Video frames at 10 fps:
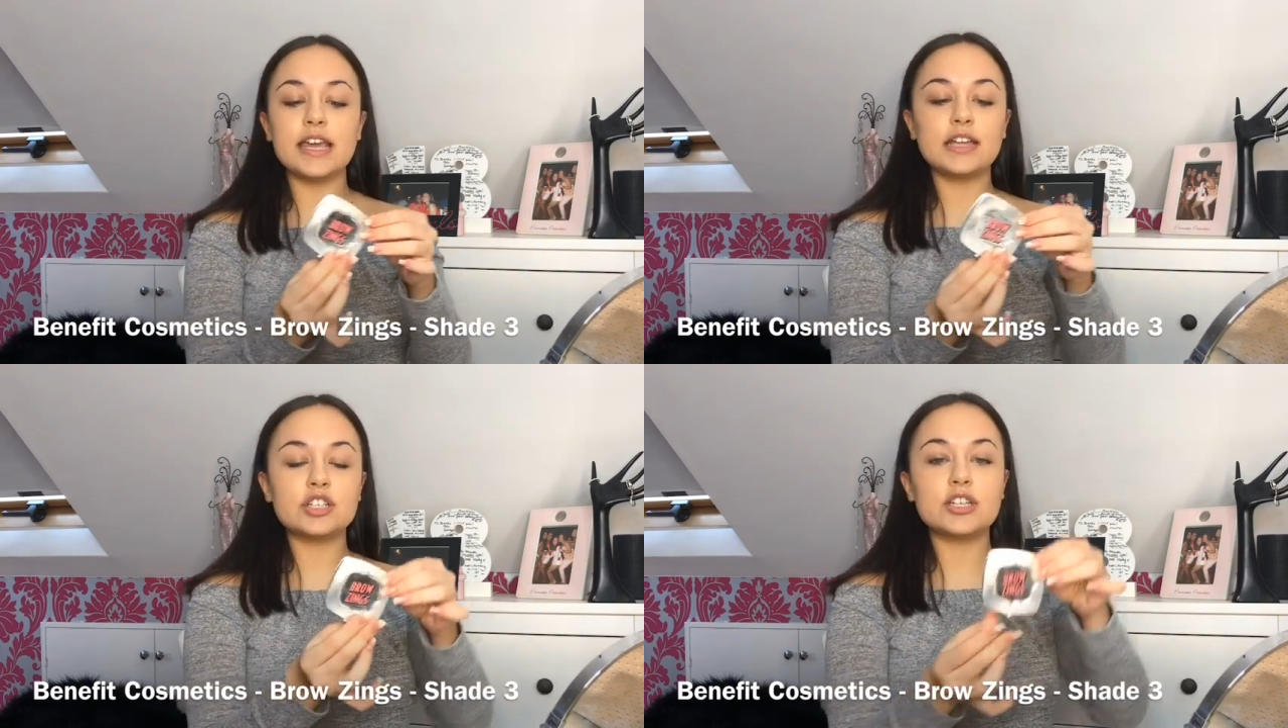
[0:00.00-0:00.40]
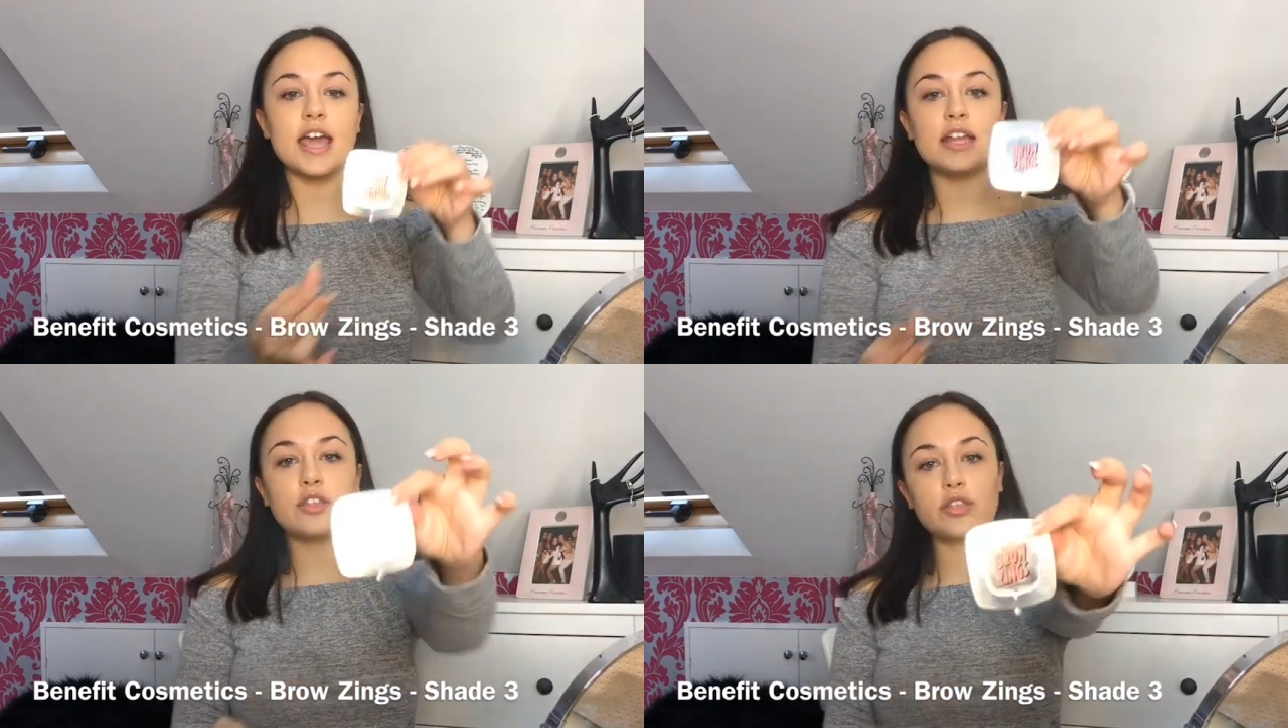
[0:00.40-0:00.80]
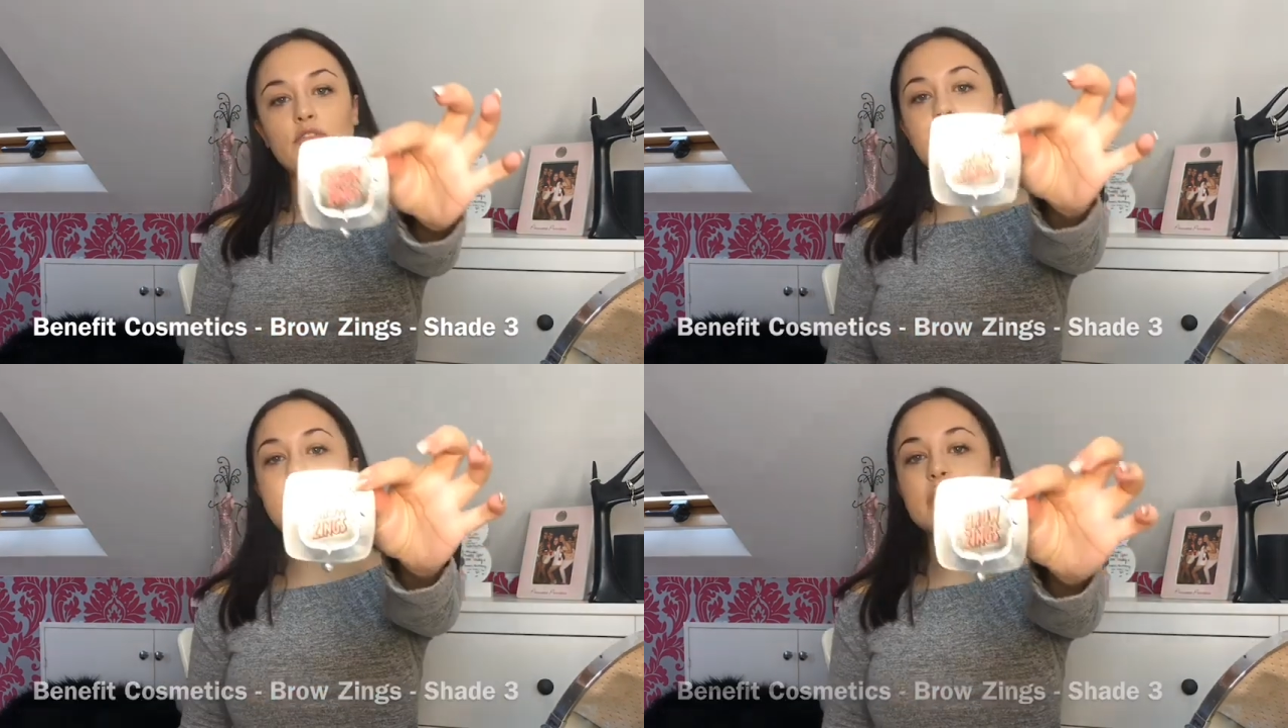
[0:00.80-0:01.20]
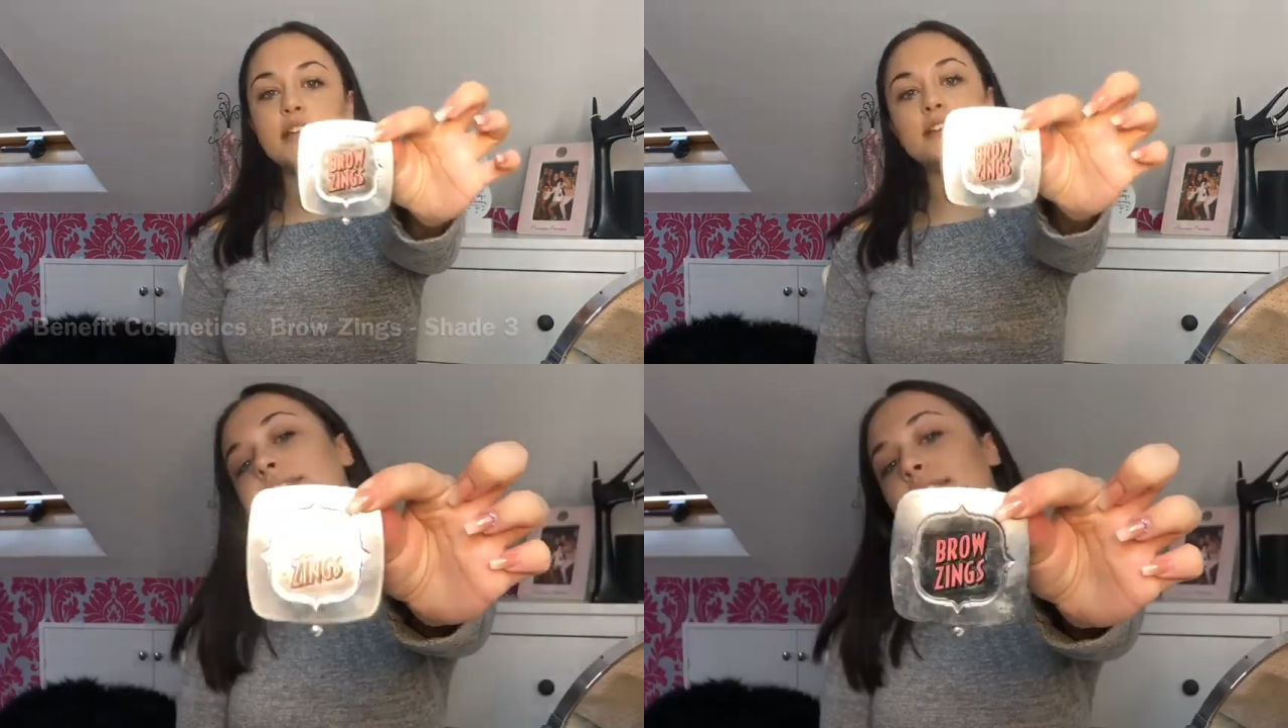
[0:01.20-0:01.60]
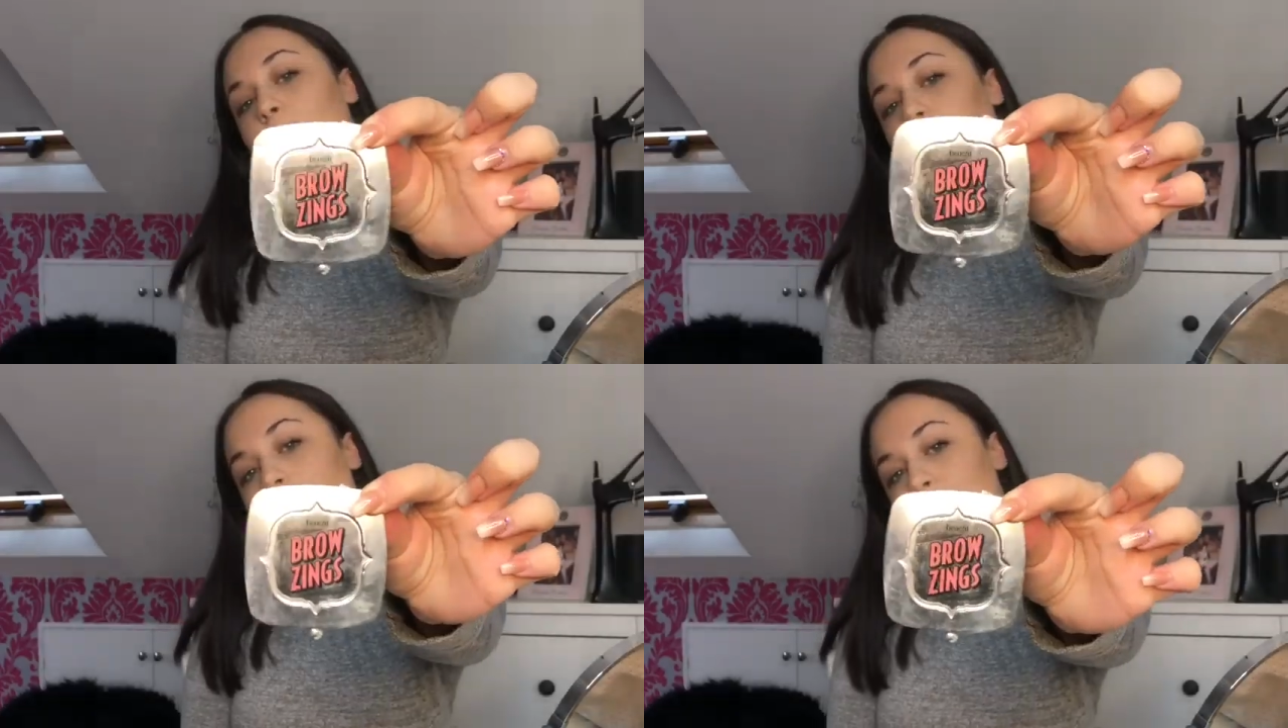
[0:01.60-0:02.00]
in shade 3. It's
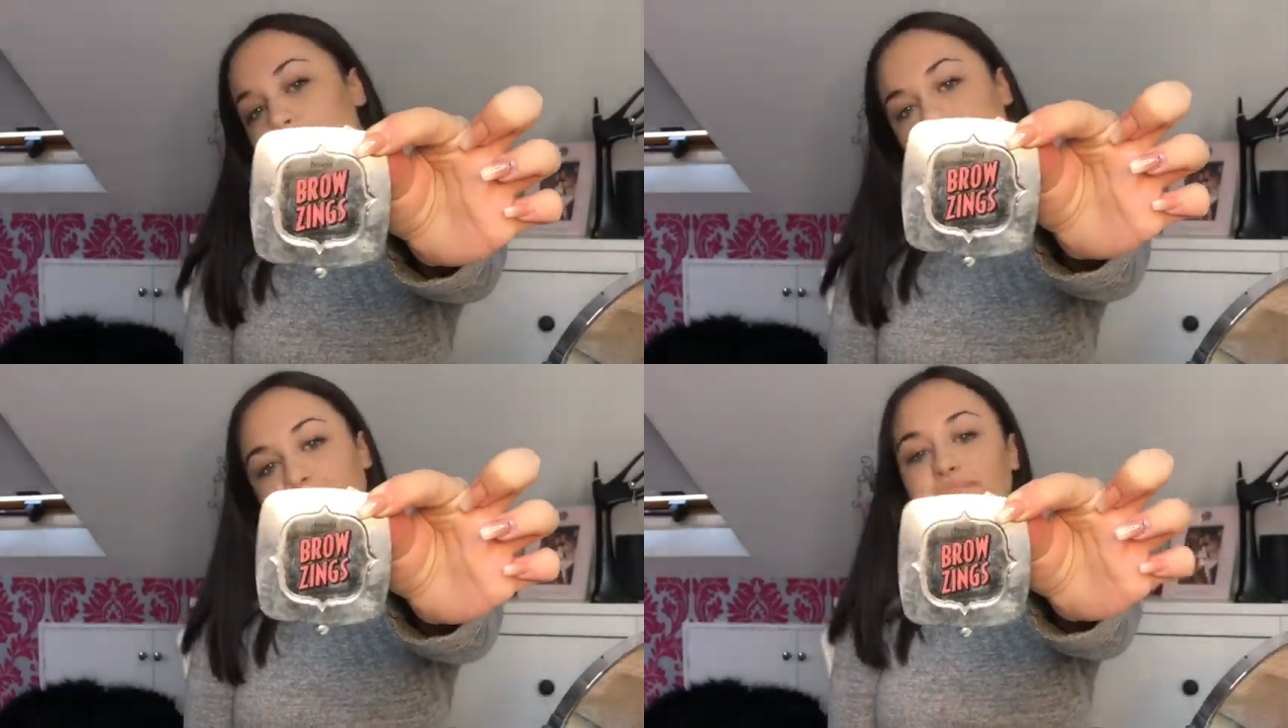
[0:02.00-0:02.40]
that one.